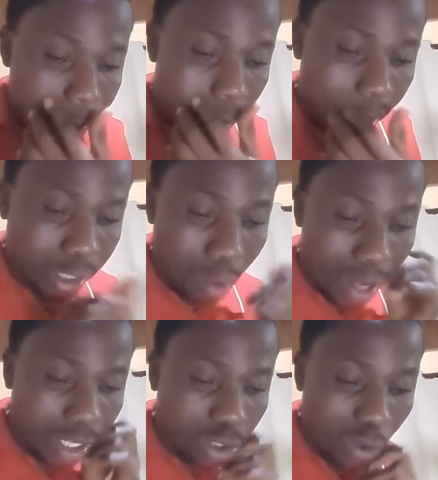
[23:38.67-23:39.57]

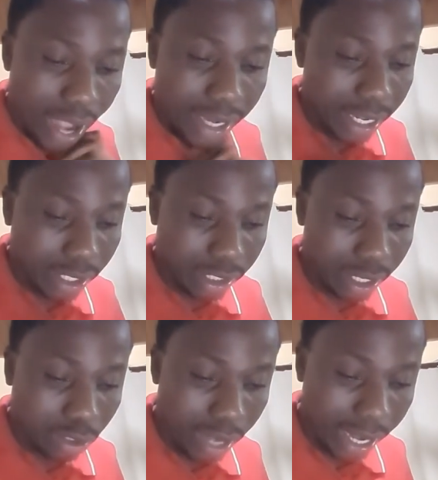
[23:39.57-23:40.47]
corresponding to our days in
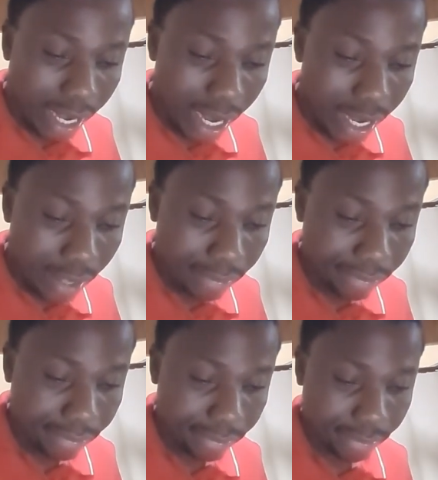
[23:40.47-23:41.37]
the solar calendar.
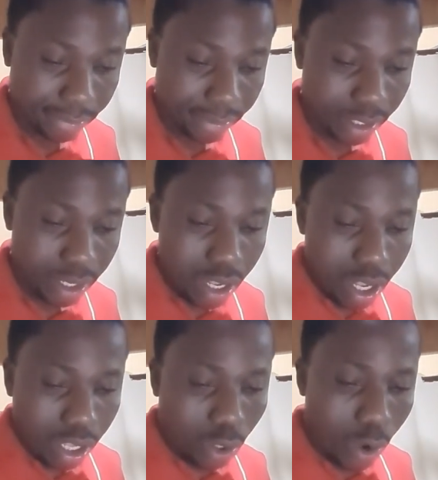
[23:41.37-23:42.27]

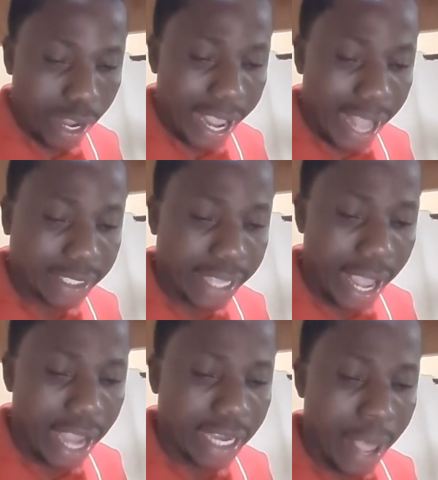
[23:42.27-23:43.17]
So he
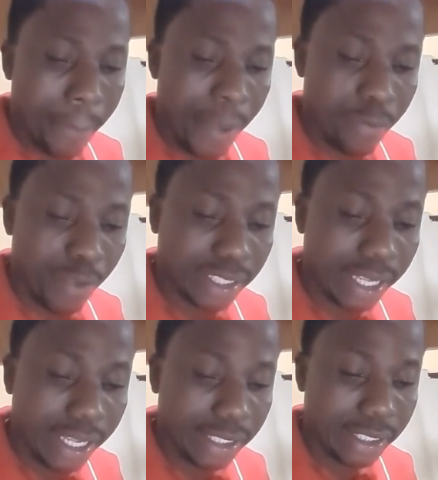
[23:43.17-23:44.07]
attained a
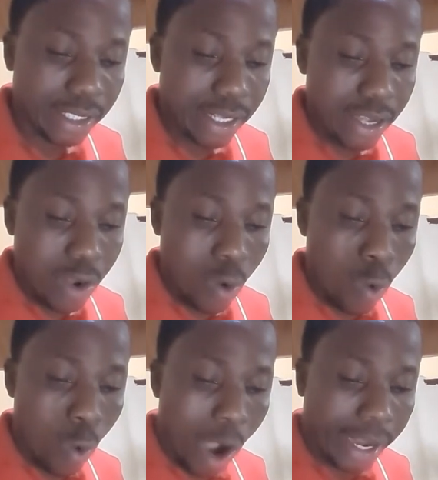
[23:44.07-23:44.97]
perfect age,
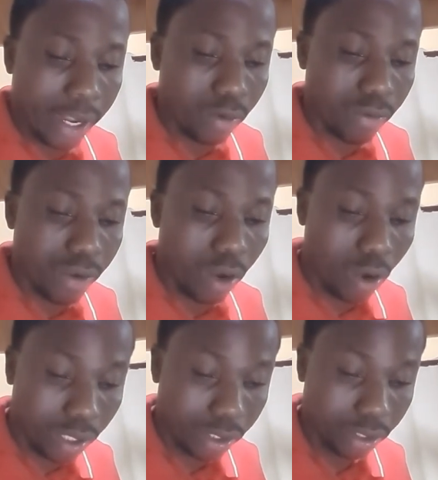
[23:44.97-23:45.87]
walking with the
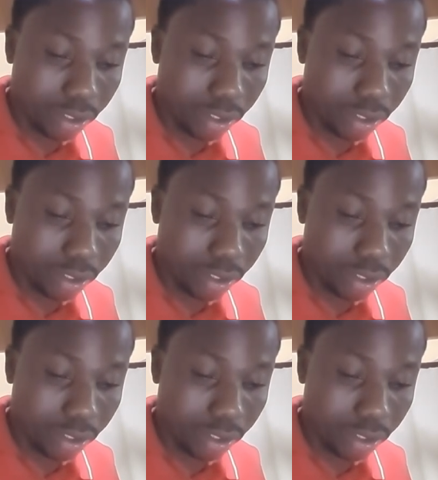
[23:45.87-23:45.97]
Lord.